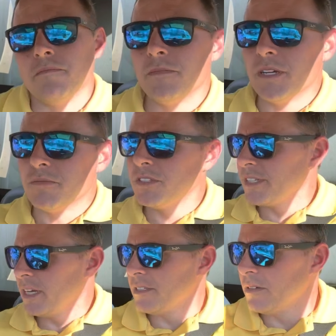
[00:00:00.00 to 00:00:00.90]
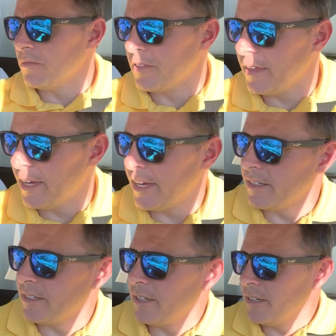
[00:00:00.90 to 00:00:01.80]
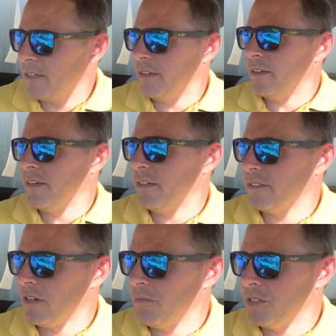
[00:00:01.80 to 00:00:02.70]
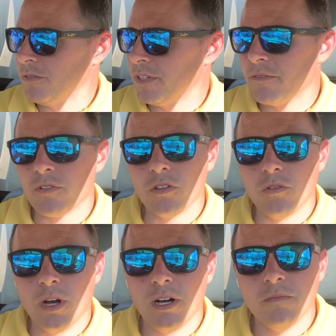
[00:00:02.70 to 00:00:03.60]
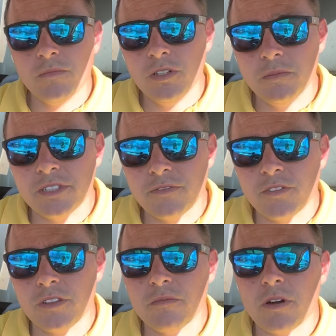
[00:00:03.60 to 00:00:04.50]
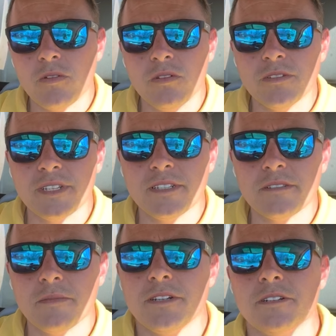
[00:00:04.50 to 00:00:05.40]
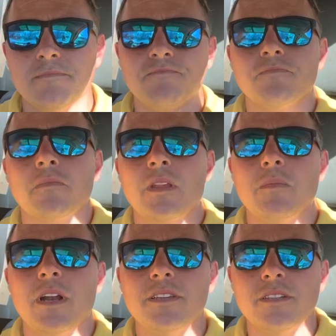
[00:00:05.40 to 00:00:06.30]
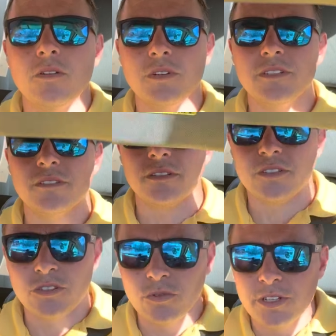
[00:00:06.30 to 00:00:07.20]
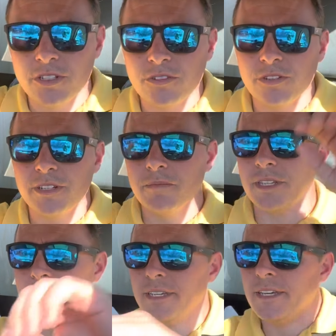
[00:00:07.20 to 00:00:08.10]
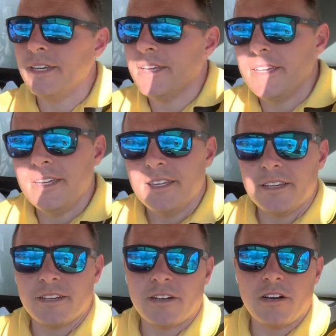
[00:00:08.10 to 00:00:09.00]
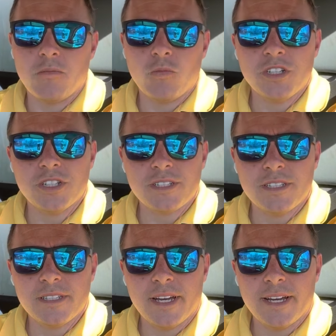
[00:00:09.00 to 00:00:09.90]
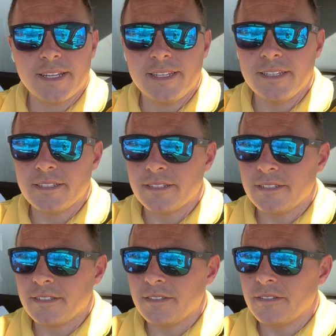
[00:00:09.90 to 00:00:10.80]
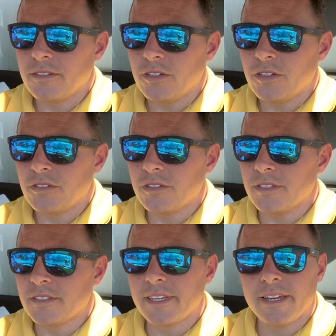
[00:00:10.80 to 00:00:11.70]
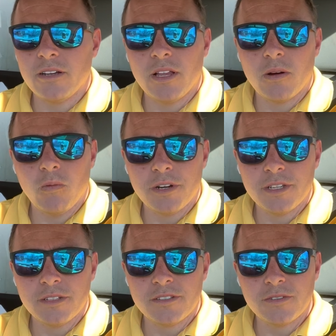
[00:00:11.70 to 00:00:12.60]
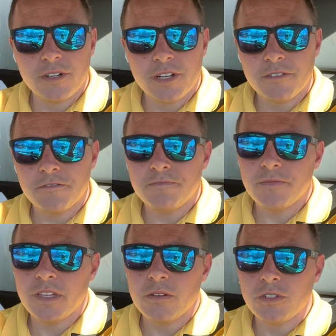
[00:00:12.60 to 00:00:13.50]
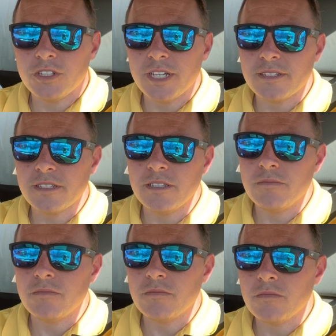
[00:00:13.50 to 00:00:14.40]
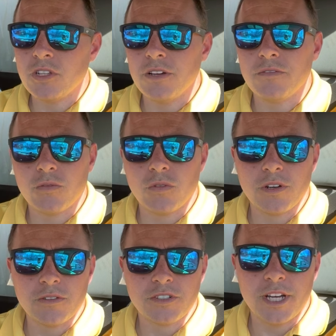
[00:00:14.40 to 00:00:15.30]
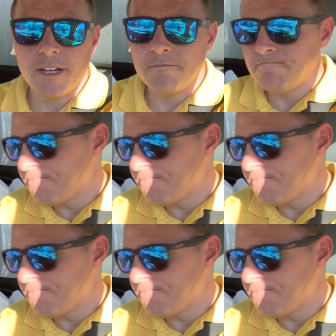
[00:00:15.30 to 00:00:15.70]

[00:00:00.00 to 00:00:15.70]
yeah, just got done with that, and so I'll be doing that for a little while. A little bit different than my role as estimator, but I did always enjoy treatment. We just did not get to the scale I wanted soon enough, and then when Jesse left for another job,